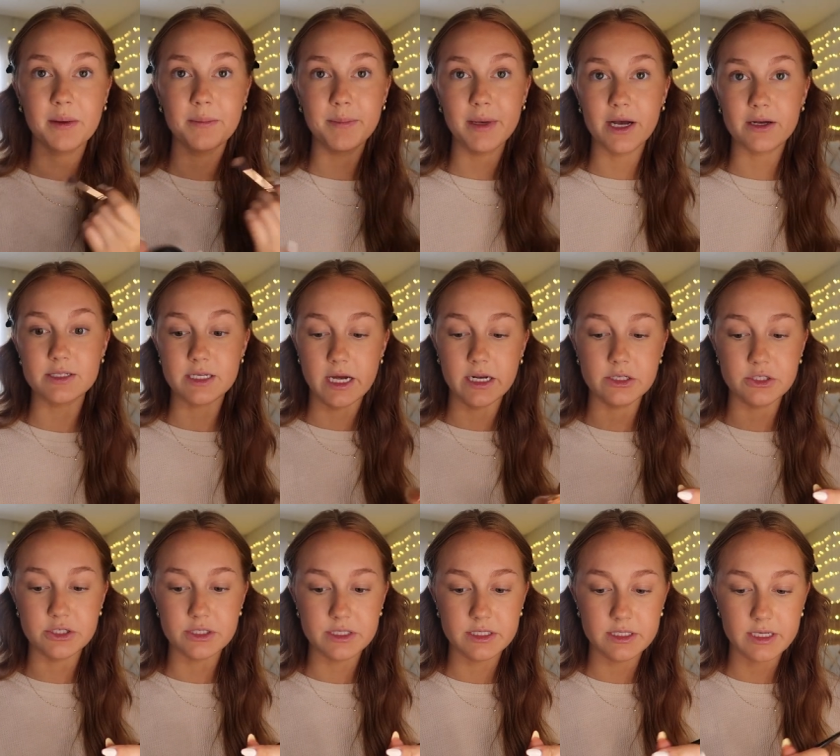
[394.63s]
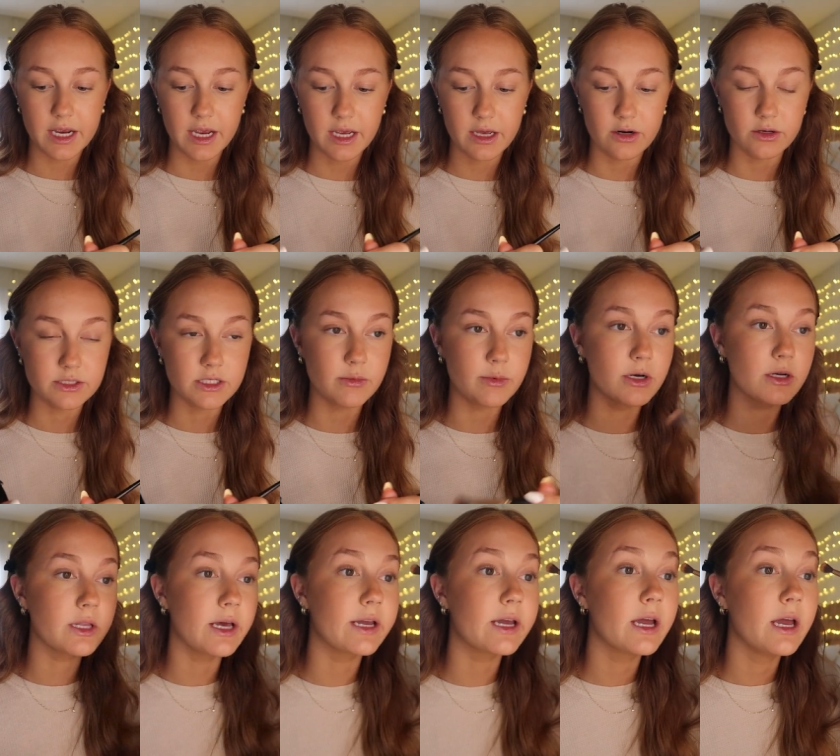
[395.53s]
be outside and just tan all
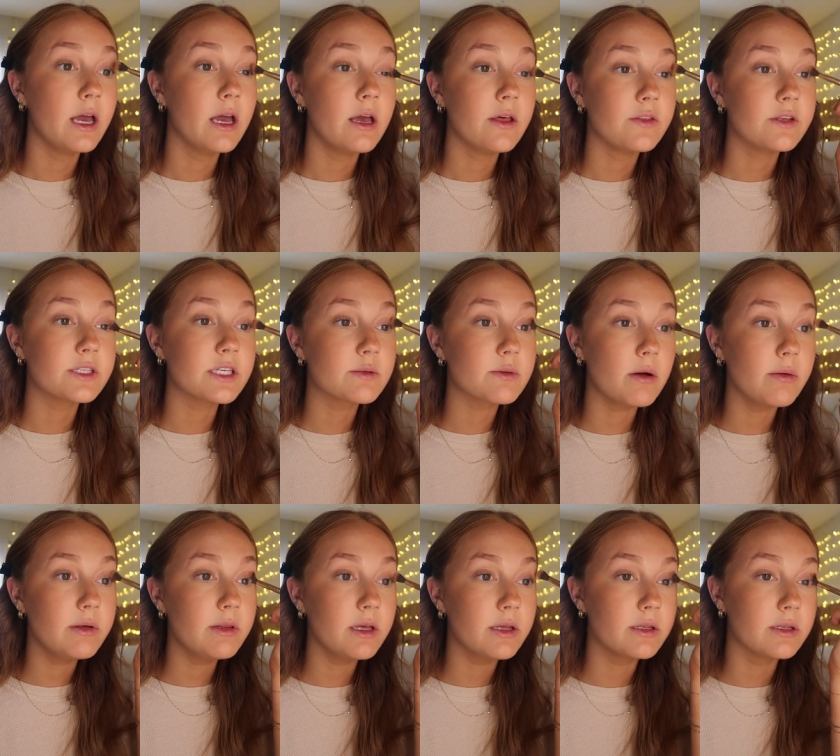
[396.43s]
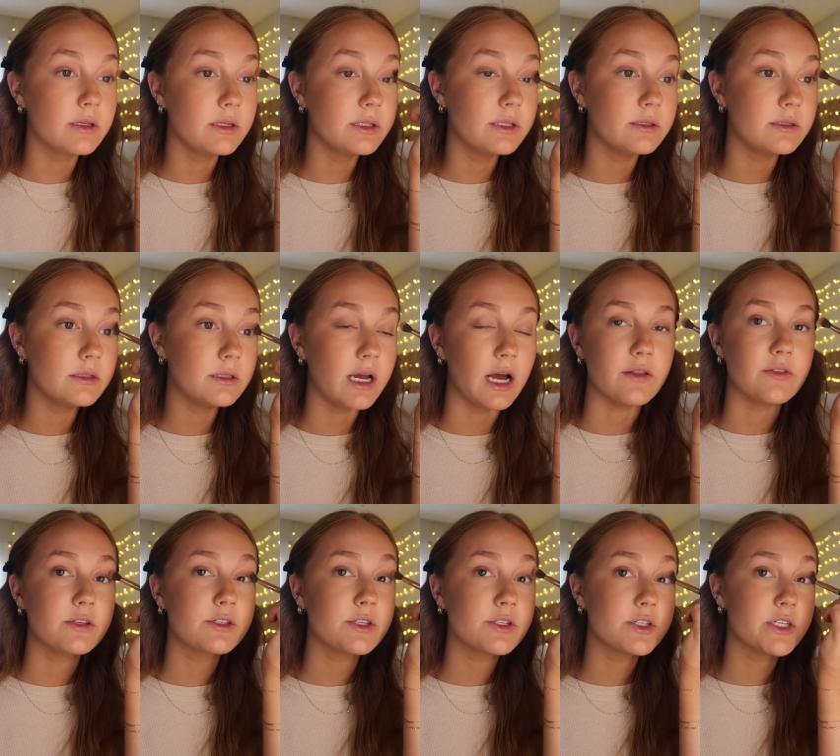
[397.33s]
summer. Like, this is probably
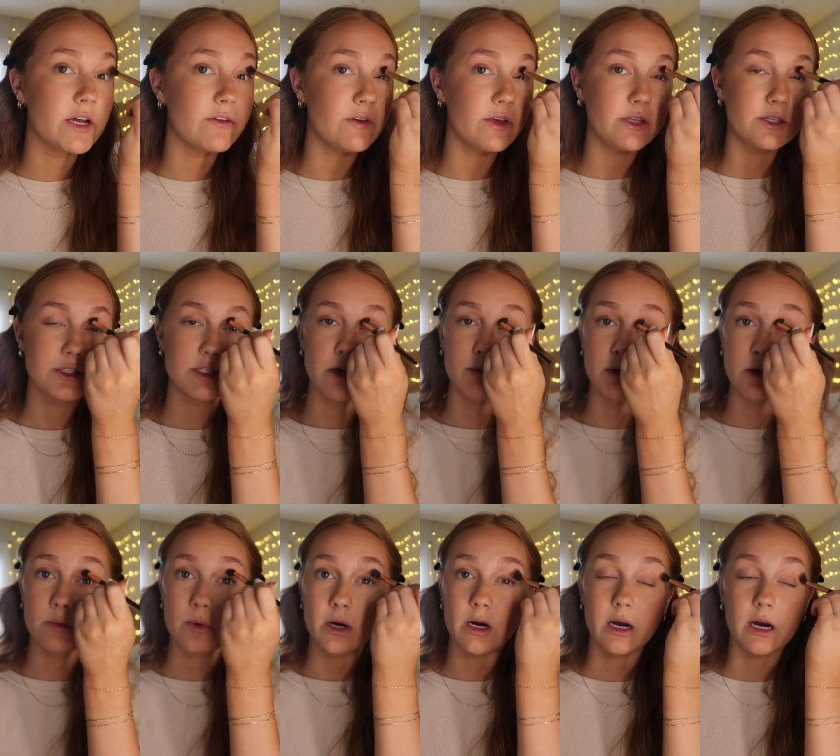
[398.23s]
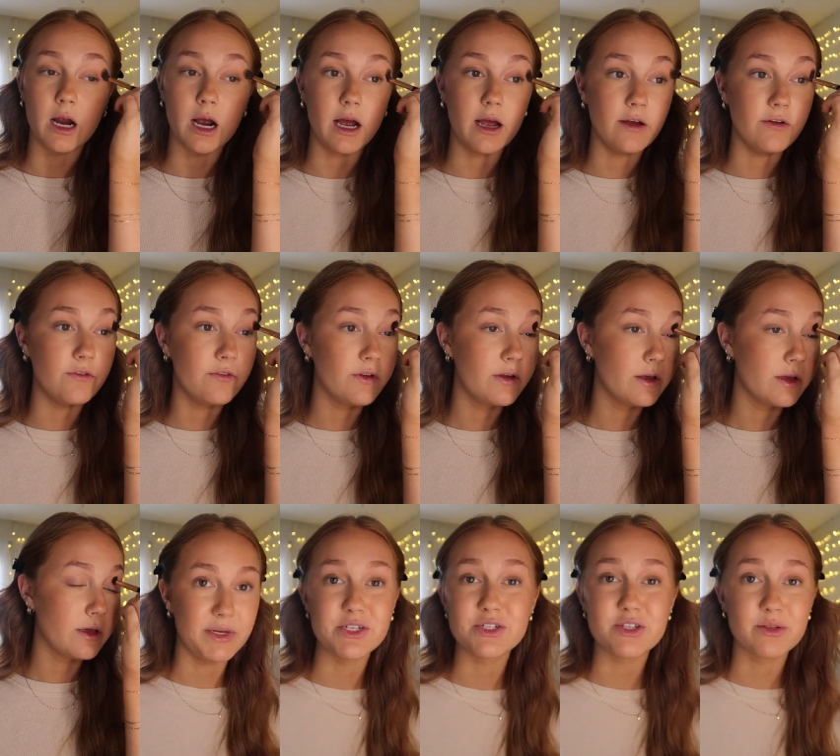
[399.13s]
this is definitely the summer where I've
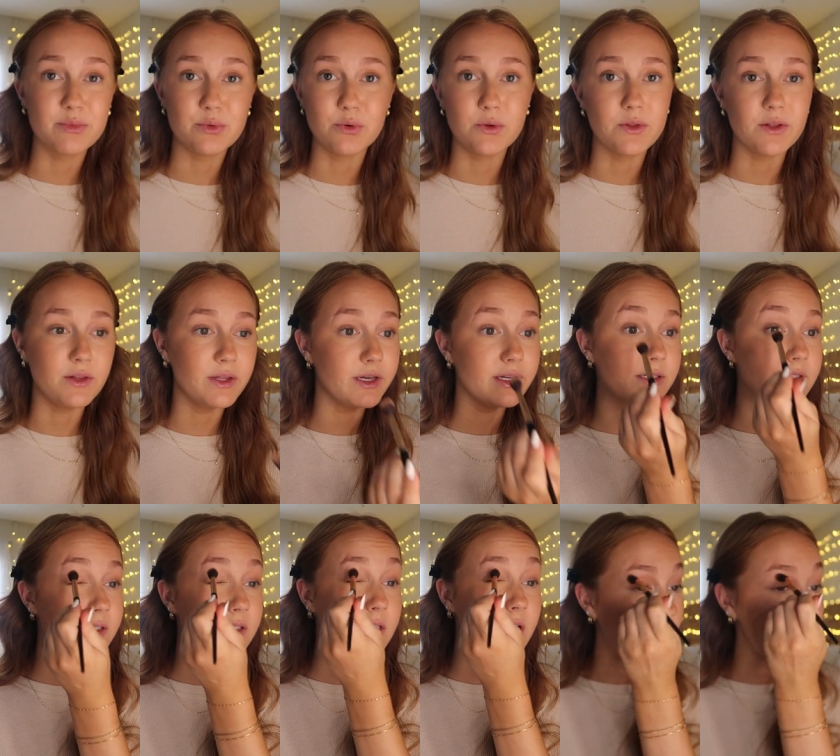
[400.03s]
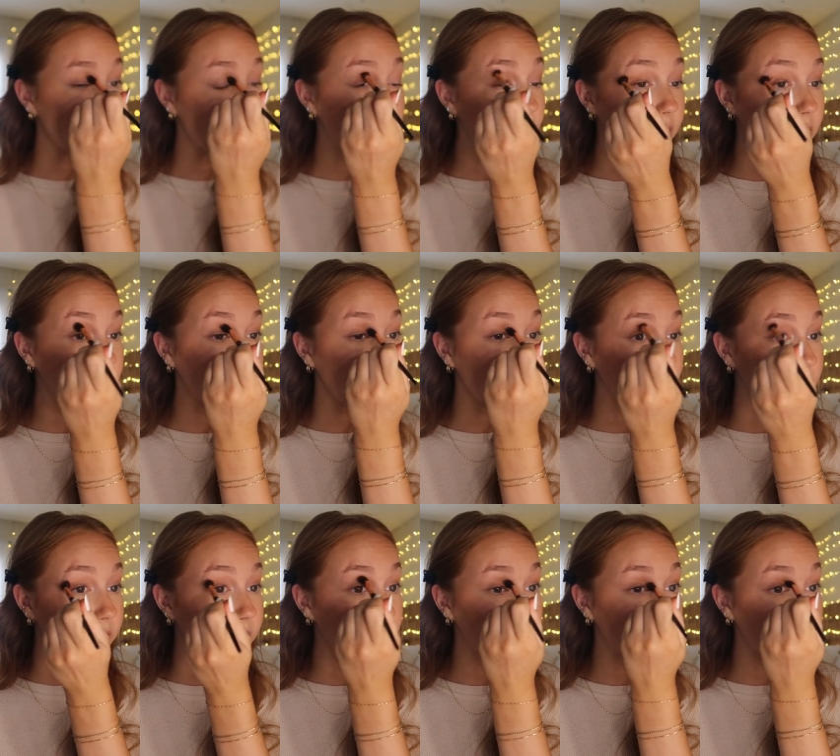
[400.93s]
been to the pool the least. I really only
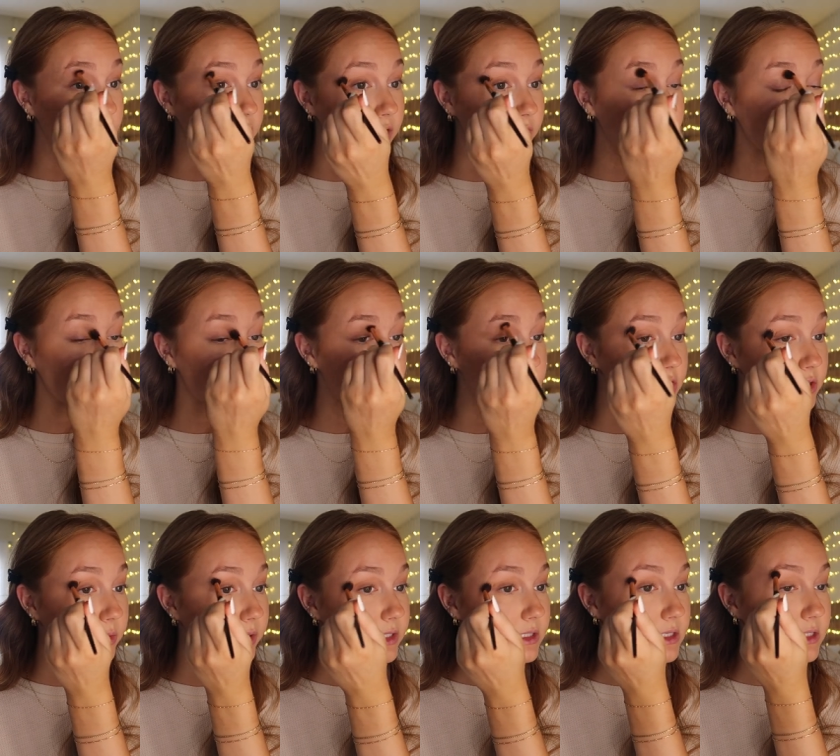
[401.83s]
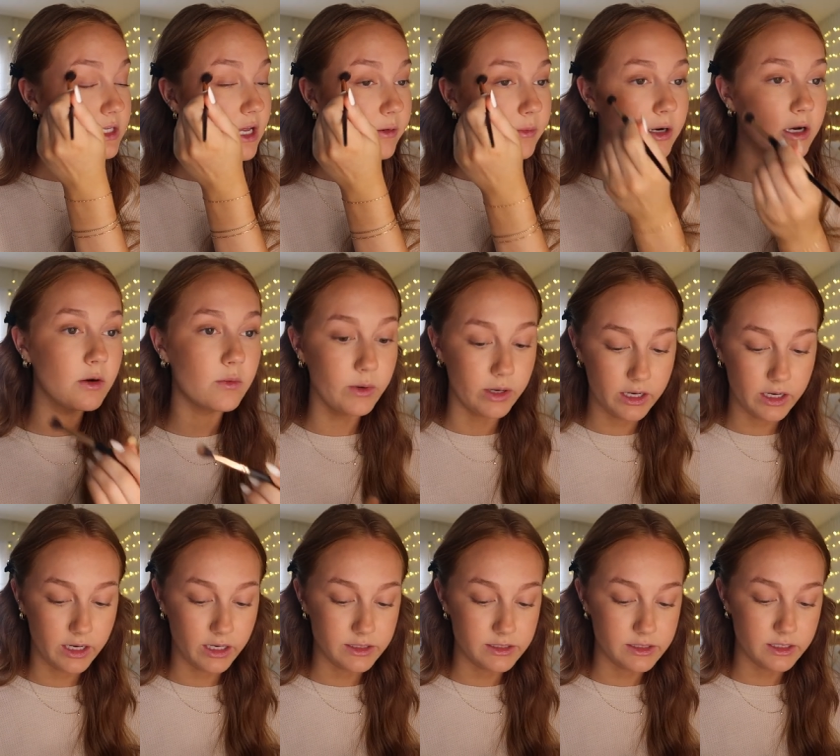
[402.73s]
went like the first 2 weeks of summer
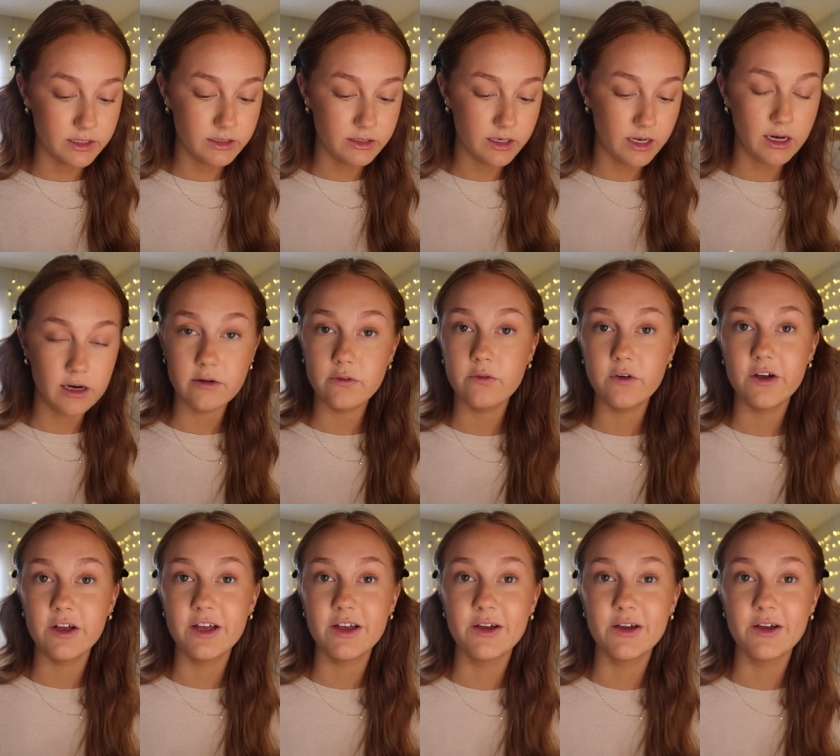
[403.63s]
when I didn't have